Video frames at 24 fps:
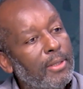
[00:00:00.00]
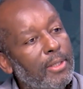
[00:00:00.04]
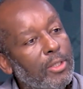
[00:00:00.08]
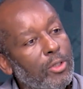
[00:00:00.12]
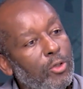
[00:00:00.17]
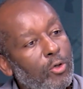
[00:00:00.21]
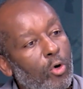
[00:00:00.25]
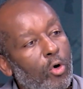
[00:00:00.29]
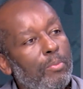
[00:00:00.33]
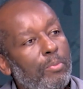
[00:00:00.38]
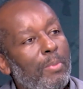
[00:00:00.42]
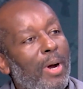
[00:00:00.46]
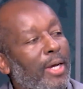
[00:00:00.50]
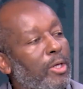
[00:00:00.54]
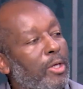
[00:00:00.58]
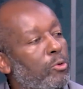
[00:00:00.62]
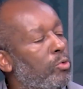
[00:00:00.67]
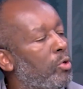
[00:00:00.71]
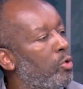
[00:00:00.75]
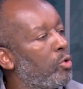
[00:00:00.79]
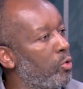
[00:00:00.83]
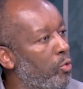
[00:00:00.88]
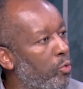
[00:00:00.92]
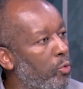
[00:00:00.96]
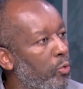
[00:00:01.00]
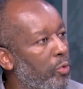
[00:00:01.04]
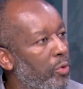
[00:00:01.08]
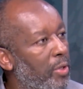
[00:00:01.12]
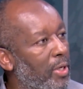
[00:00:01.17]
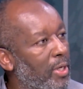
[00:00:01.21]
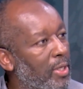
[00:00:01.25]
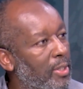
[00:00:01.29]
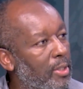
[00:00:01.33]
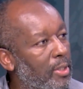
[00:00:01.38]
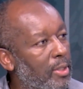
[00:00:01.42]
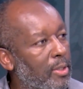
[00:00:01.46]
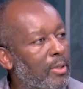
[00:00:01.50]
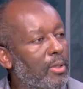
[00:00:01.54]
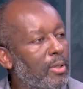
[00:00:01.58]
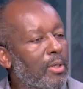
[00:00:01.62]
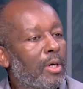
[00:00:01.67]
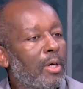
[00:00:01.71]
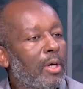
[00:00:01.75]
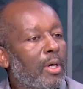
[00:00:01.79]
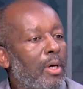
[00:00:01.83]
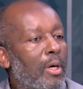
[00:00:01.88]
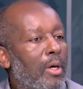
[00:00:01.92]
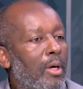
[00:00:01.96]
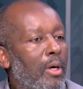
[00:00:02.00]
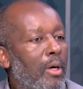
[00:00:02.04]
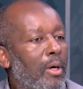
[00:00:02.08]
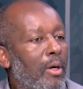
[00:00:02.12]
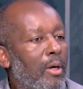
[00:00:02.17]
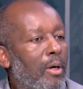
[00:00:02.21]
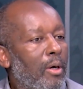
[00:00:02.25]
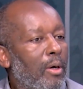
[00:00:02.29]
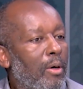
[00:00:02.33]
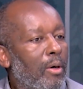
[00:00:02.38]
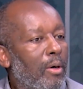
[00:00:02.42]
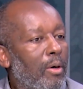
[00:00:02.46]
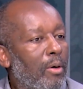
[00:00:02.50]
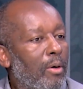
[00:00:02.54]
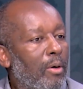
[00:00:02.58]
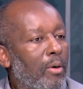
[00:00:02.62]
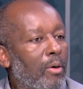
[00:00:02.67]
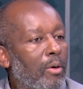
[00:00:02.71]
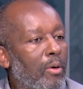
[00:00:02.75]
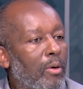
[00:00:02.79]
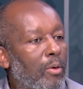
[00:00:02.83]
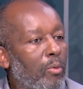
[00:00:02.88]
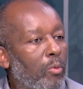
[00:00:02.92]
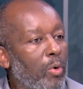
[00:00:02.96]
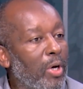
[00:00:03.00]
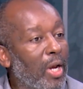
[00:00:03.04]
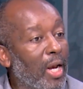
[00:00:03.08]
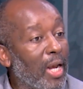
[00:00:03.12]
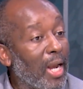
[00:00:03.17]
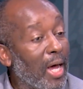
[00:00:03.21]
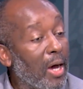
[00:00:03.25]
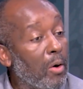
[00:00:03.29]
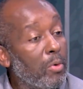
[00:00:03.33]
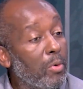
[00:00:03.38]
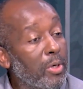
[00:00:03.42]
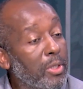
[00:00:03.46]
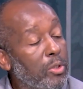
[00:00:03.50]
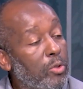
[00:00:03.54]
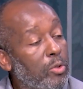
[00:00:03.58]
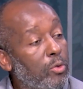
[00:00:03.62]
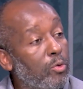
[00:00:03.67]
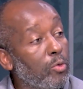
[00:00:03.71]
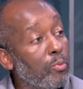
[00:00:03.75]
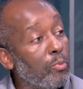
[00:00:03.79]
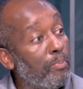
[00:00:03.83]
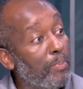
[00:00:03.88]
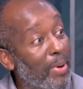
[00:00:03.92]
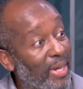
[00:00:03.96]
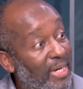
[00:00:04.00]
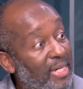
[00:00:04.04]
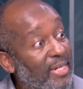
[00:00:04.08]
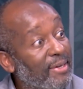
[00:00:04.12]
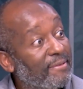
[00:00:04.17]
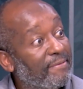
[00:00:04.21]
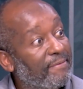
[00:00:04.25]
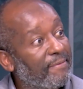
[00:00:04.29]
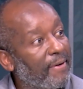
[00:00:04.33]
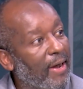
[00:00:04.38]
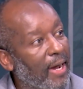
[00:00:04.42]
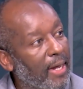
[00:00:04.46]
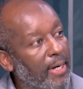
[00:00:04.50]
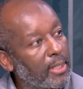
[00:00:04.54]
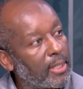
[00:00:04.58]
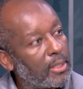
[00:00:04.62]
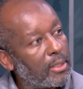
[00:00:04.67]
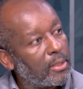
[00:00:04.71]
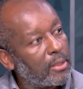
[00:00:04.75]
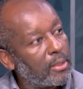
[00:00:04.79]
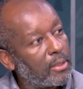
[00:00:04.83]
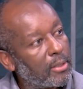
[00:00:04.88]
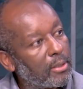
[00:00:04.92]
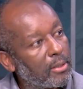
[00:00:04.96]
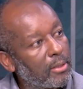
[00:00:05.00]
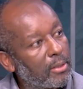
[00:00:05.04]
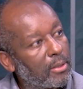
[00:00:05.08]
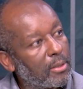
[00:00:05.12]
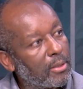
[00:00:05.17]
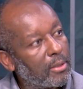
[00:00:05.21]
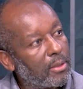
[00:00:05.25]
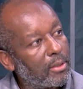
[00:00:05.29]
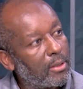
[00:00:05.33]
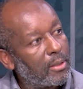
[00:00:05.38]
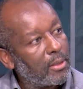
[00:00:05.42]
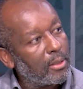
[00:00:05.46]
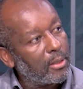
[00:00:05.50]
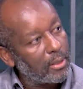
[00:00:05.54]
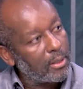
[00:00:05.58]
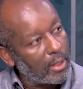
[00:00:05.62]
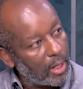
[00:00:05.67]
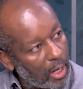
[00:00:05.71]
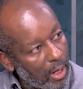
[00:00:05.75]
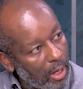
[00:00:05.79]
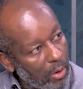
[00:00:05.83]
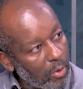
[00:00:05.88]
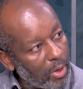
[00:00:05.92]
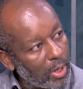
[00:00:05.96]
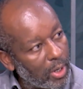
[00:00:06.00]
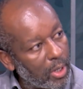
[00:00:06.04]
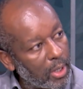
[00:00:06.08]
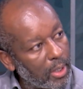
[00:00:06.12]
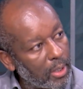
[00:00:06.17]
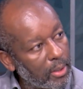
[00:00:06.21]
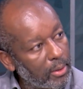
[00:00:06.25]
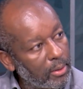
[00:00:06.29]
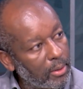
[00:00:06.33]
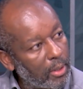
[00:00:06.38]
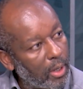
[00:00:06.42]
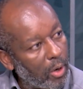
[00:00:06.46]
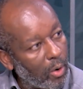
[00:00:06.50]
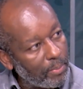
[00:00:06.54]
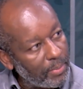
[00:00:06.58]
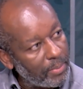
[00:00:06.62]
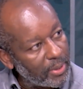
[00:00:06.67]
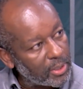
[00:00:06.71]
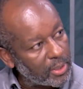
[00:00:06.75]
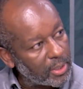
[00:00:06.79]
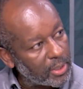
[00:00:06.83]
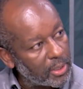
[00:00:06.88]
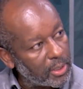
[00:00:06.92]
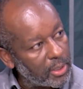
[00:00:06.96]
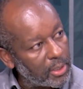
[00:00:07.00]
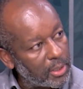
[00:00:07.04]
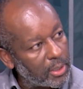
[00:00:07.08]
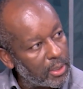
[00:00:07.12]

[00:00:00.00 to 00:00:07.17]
the stock market will do 2 things. Will allow us to better fund our businesses.